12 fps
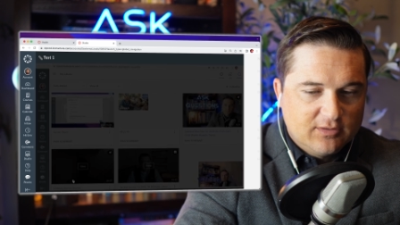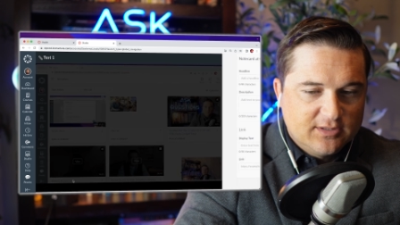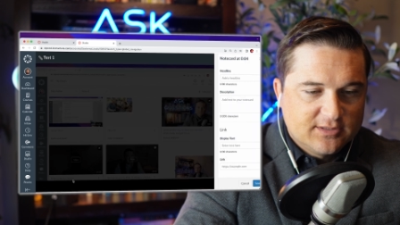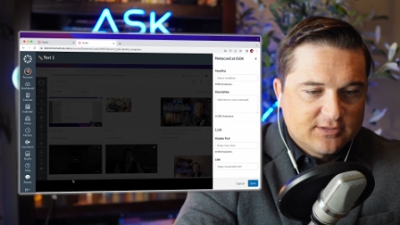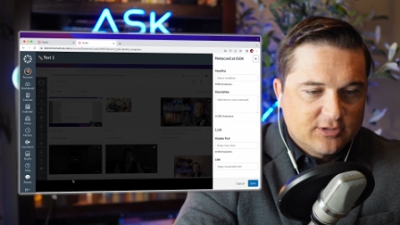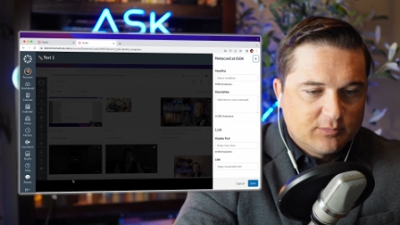you'll
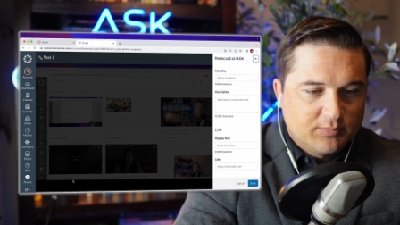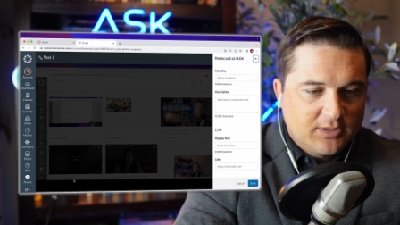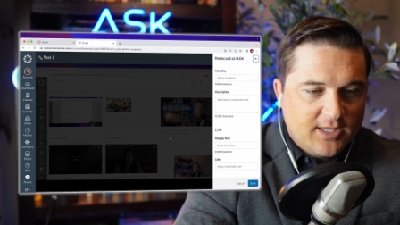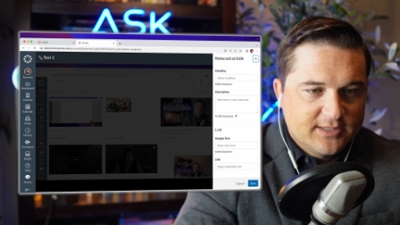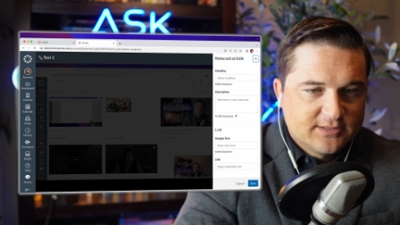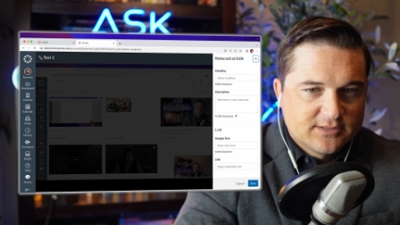hit this little
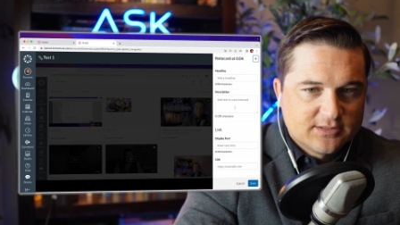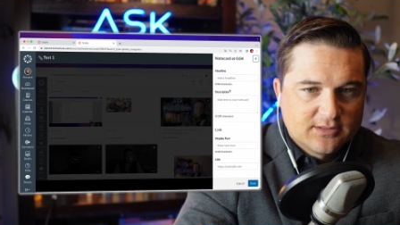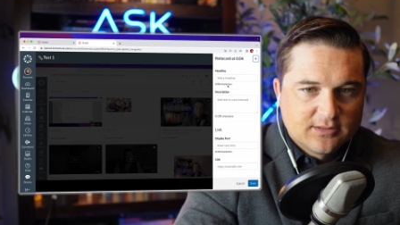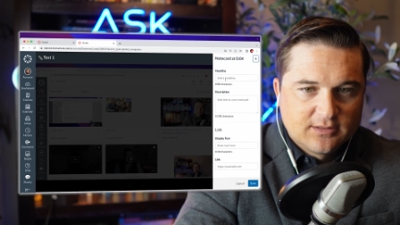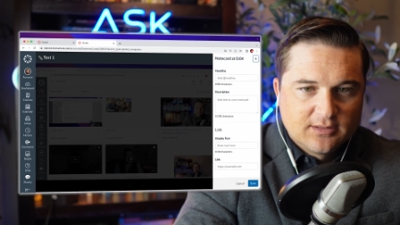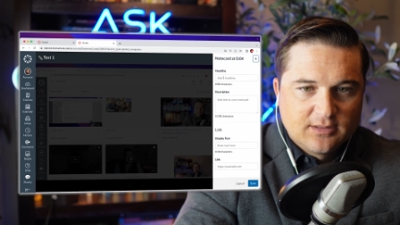plus,
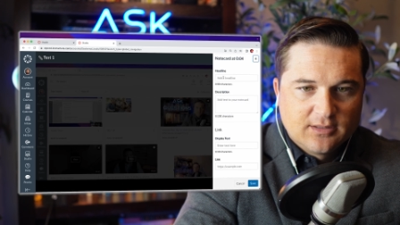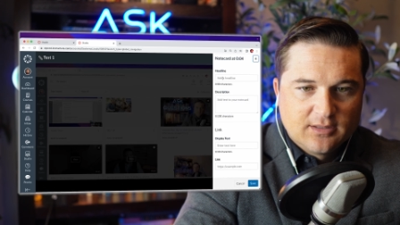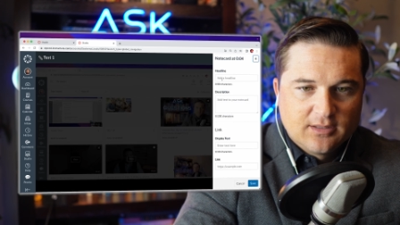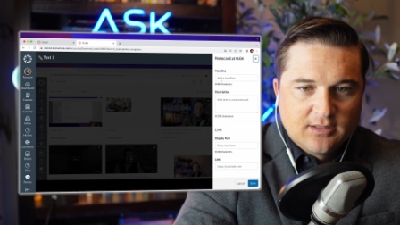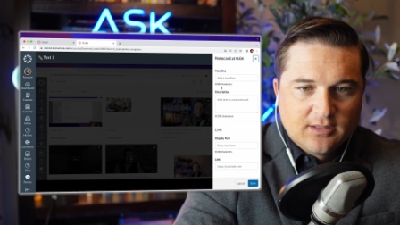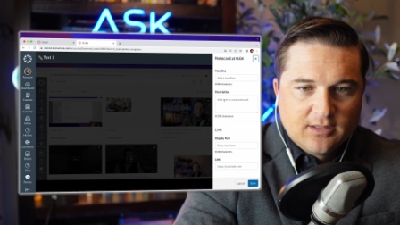
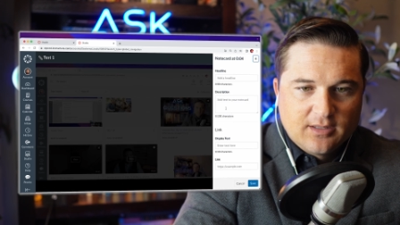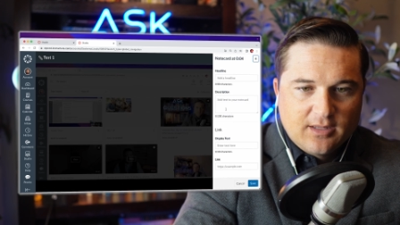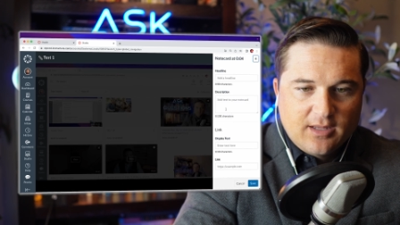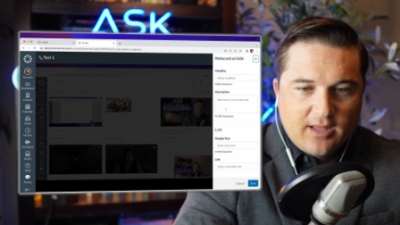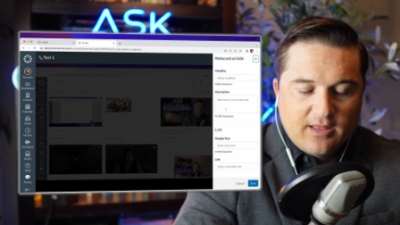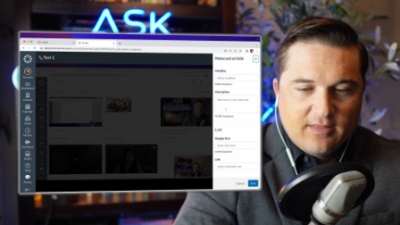
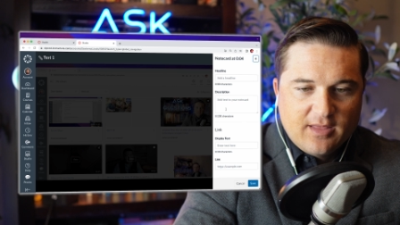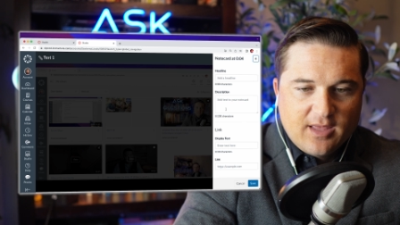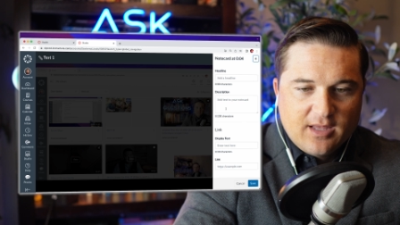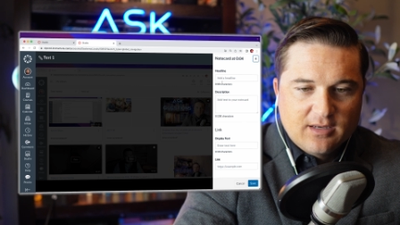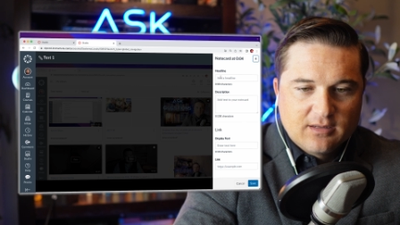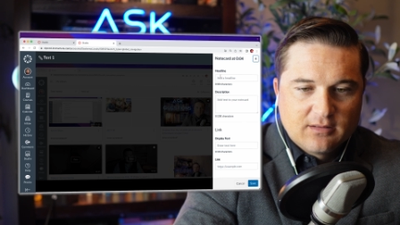and
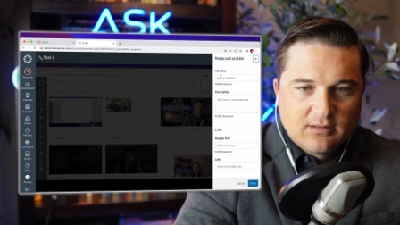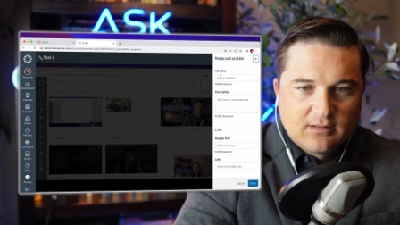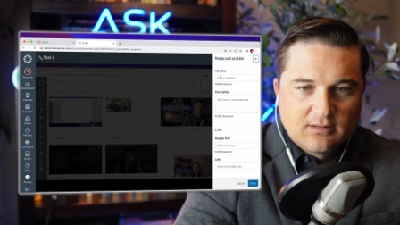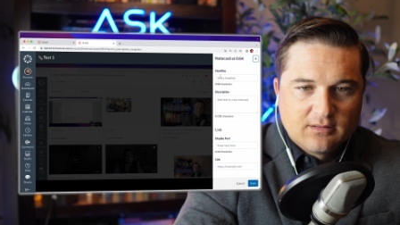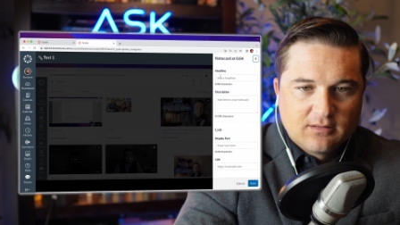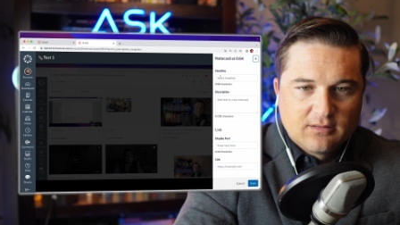then
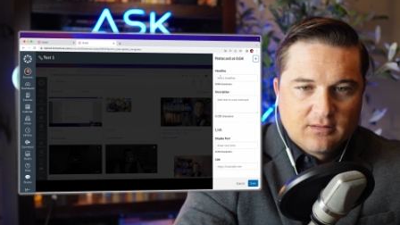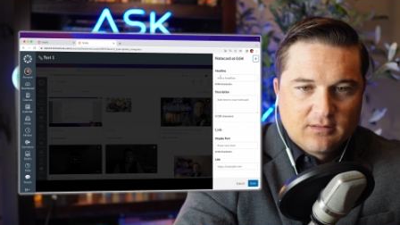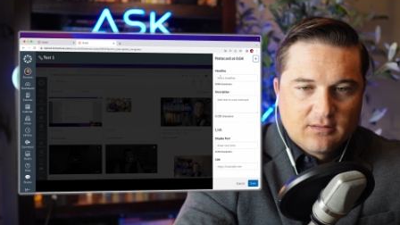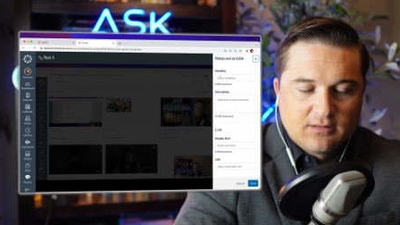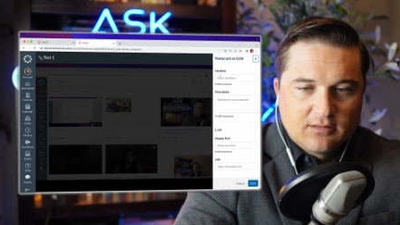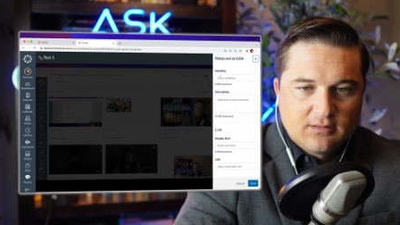
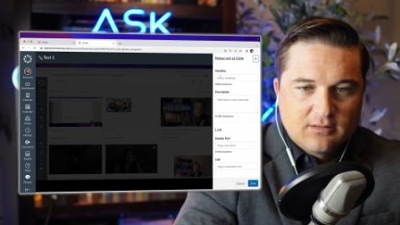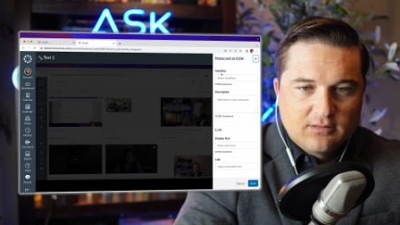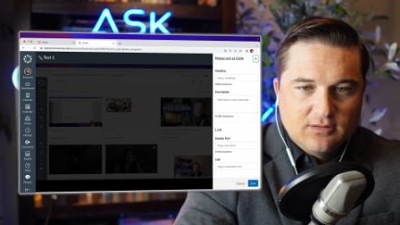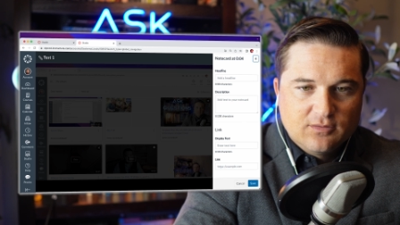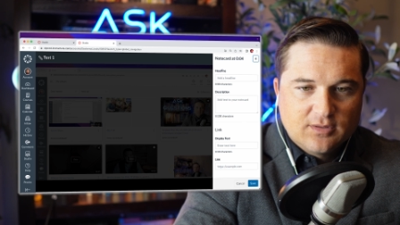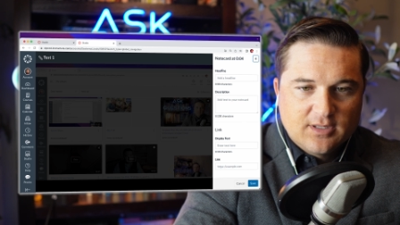
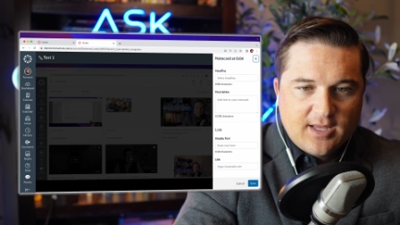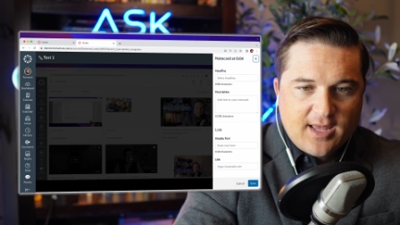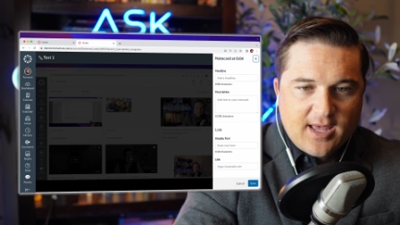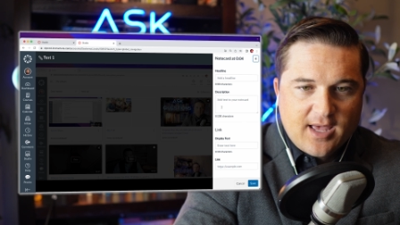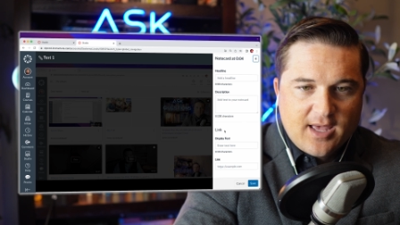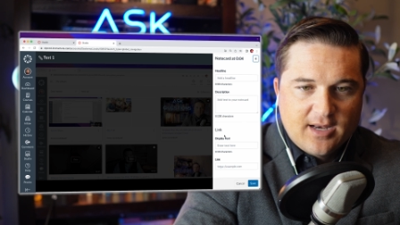you can
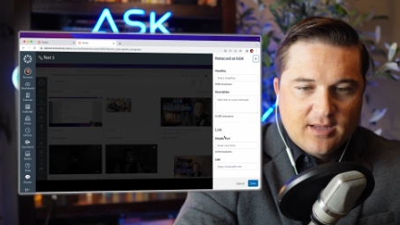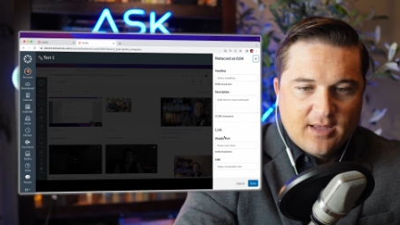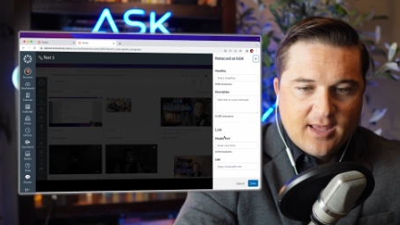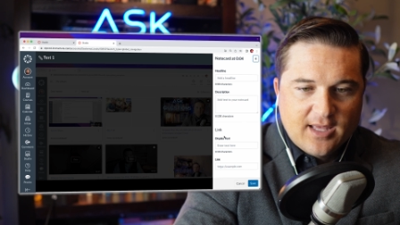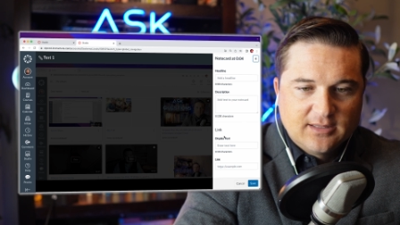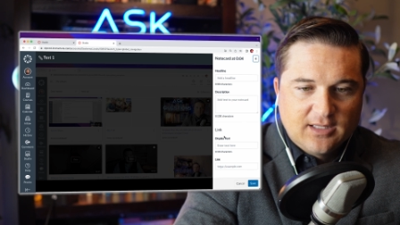add
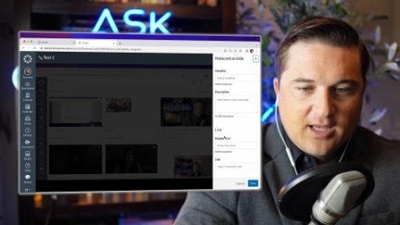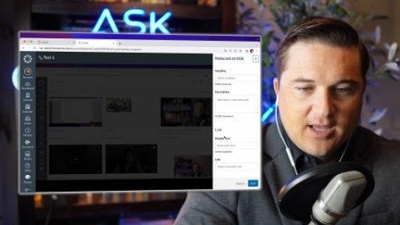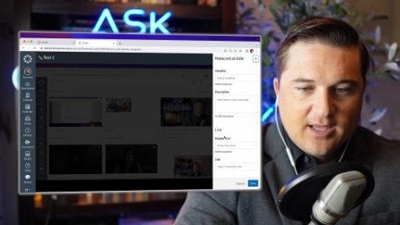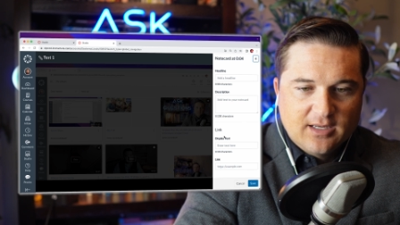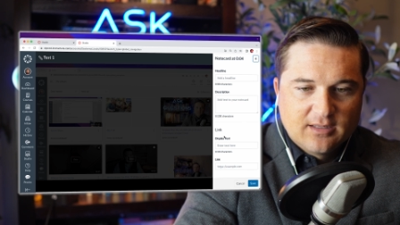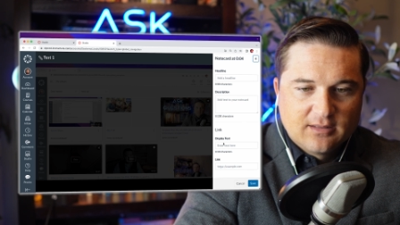a
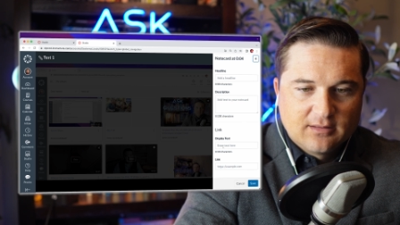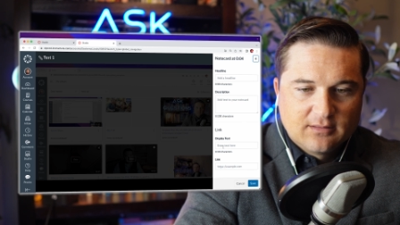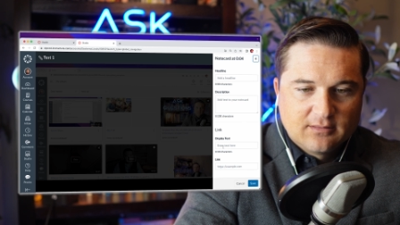headline,